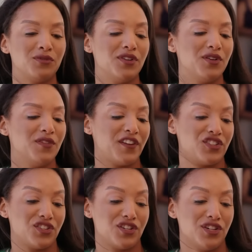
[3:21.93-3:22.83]
don't know if I
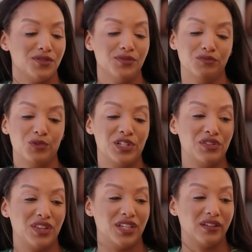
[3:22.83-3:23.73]
should go. What do
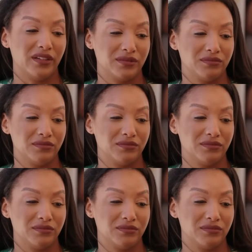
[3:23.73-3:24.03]
you think?